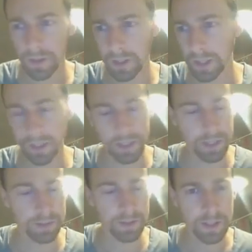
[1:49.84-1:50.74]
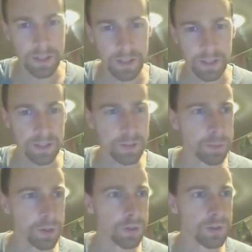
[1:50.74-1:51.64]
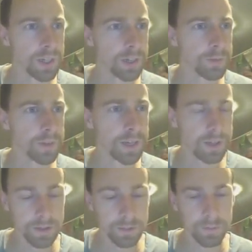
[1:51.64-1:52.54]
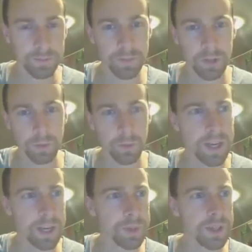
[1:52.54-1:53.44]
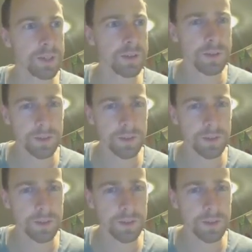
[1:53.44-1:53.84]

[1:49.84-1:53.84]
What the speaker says: cut the blue stuff and put it way up here